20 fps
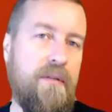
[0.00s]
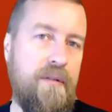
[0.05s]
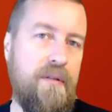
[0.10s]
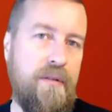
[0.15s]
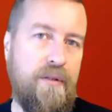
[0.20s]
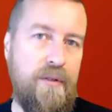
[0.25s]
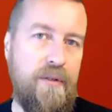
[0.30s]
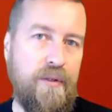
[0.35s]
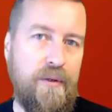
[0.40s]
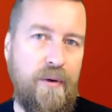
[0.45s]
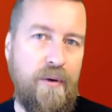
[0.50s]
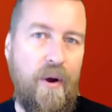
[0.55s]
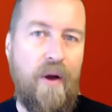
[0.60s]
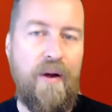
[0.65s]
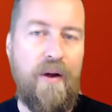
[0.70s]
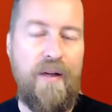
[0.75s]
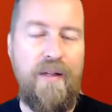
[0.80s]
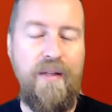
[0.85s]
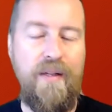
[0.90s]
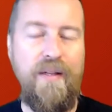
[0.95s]
Your
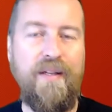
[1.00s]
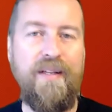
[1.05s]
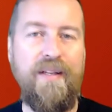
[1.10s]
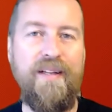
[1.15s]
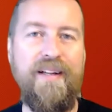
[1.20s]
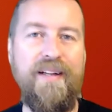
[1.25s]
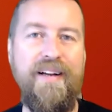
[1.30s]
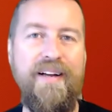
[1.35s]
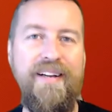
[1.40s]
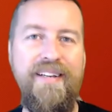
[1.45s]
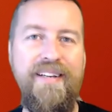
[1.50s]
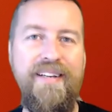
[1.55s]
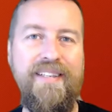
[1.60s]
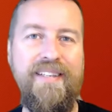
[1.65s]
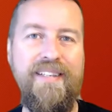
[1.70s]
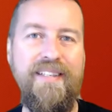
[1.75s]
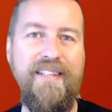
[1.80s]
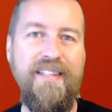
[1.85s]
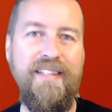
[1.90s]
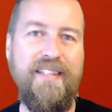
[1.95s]
uncle
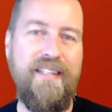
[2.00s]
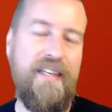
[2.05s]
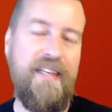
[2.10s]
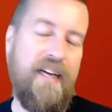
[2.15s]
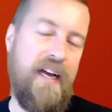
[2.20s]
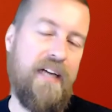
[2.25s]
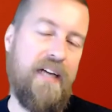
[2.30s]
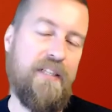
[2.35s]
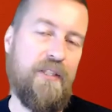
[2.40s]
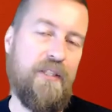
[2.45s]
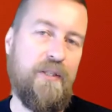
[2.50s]
and